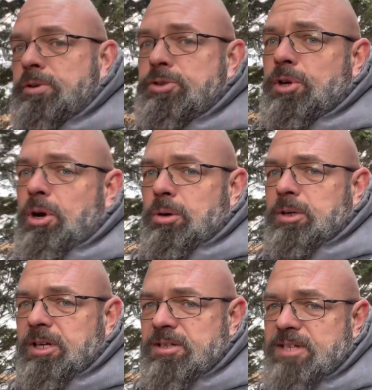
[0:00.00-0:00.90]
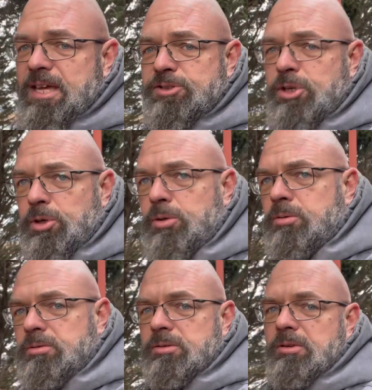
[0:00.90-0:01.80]
So day two,
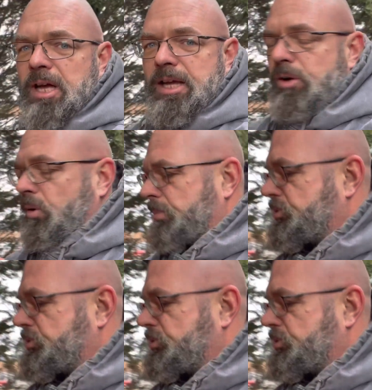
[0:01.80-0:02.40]
I go up